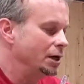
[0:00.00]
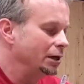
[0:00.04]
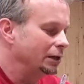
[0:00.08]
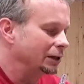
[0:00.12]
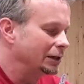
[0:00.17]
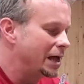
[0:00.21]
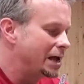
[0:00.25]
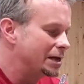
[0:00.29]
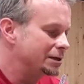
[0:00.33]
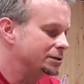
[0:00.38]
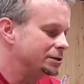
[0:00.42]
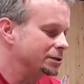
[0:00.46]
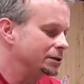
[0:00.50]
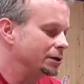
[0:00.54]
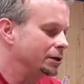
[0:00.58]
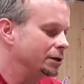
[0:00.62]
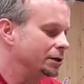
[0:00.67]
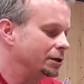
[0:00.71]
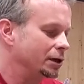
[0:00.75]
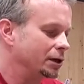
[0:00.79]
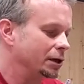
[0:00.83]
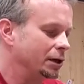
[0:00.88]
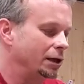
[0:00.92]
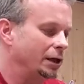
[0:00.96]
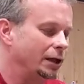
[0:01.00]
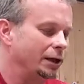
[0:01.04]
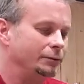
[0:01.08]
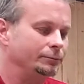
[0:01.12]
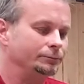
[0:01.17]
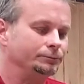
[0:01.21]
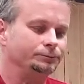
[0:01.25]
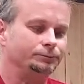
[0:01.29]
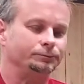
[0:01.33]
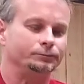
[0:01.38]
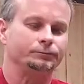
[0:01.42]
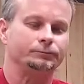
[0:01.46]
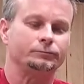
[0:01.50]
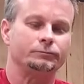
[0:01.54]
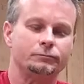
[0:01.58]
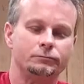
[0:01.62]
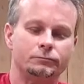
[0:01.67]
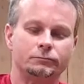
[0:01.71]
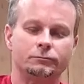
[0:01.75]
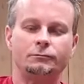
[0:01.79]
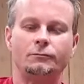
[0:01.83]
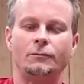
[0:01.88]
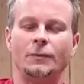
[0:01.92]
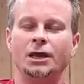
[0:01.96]
Last thing you're going to get
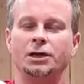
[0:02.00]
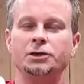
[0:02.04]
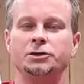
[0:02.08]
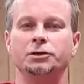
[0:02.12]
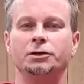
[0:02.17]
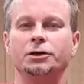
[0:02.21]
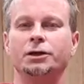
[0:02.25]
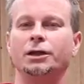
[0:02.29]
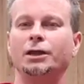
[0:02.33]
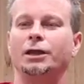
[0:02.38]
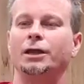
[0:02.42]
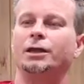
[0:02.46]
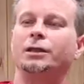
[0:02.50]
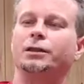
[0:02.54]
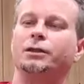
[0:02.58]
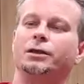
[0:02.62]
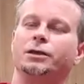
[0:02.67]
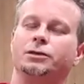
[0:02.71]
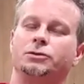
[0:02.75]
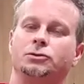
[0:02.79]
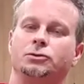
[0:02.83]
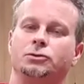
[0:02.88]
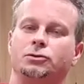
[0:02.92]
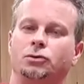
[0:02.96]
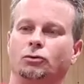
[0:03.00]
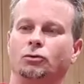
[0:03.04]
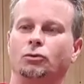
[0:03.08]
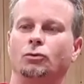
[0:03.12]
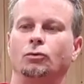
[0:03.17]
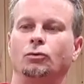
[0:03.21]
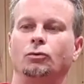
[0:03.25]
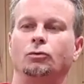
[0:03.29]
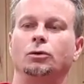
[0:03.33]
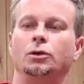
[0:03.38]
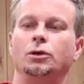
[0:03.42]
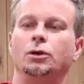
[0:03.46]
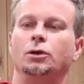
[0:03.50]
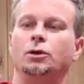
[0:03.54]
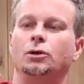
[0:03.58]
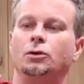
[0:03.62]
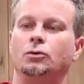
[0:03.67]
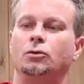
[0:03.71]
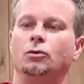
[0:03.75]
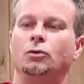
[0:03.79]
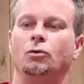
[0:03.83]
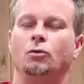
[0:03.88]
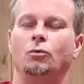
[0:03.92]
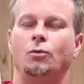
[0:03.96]
is you're going to get this cool,
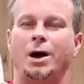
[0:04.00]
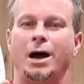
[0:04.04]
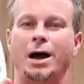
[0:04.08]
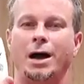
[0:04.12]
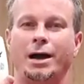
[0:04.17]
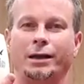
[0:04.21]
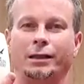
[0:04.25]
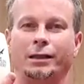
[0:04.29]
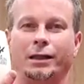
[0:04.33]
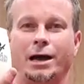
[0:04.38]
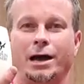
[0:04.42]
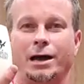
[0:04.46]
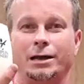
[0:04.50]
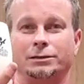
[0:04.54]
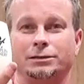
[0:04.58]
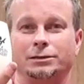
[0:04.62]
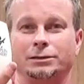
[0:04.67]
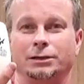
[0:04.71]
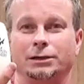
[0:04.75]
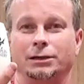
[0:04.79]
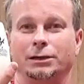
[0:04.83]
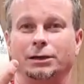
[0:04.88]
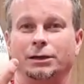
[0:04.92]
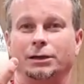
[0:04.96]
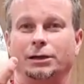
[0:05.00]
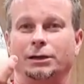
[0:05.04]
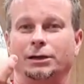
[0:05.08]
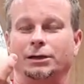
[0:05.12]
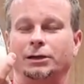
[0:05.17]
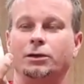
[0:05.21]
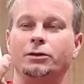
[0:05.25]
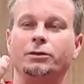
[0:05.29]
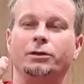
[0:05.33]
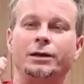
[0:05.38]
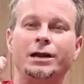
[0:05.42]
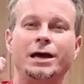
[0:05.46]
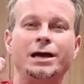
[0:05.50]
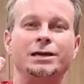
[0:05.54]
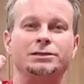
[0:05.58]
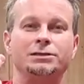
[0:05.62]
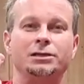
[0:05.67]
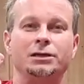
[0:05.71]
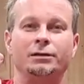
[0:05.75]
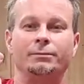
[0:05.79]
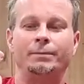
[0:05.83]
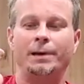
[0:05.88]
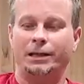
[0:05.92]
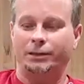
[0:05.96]
cool wine glass. You know, the nice
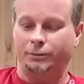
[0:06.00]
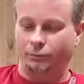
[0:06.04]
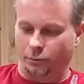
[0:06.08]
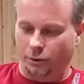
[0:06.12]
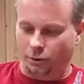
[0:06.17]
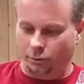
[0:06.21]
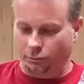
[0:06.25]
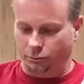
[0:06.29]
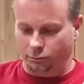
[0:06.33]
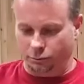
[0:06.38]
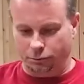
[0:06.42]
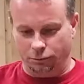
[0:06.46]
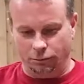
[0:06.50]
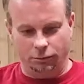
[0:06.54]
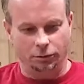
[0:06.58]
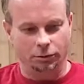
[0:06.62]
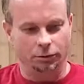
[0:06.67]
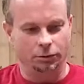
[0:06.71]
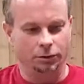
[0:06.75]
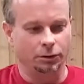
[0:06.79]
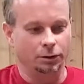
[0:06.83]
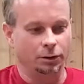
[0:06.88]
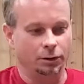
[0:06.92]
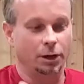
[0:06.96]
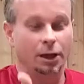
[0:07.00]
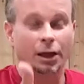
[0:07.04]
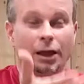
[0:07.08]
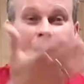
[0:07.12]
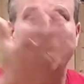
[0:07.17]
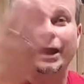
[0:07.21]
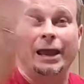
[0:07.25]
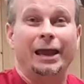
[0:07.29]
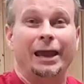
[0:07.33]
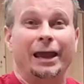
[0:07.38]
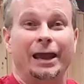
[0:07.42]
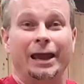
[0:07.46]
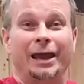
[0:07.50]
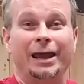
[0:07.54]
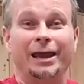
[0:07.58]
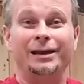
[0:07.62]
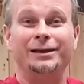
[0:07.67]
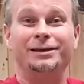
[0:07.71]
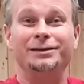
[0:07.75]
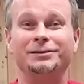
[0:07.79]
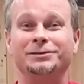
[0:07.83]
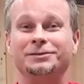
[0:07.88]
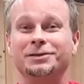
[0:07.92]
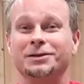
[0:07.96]
thing about it, whoa,
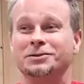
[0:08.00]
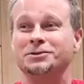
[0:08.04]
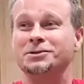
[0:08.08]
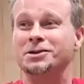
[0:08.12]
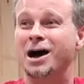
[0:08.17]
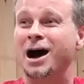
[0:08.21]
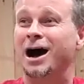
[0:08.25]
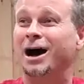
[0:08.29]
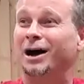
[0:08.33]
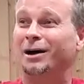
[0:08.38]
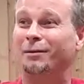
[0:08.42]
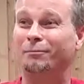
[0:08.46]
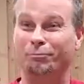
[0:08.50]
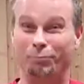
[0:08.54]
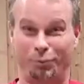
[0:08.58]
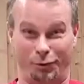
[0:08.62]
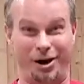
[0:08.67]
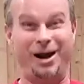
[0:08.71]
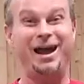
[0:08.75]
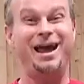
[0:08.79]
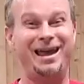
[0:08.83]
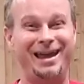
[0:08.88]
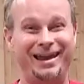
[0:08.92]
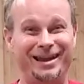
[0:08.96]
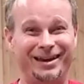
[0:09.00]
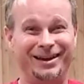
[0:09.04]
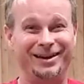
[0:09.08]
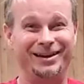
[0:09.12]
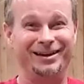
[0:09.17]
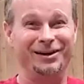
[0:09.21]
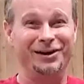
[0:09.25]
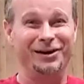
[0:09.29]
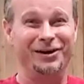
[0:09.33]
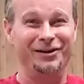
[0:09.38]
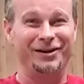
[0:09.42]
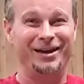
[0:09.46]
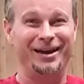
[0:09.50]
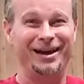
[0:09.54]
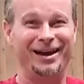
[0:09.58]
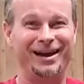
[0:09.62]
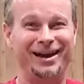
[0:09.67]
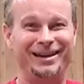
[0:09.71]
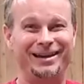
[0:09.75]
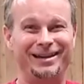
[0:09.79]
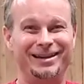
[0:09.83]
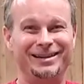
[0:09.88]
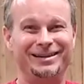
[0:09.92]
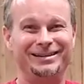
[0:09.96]
it does not break,
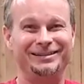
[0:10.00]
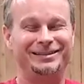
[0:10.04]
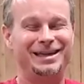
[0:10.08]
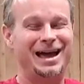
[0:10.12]
okay?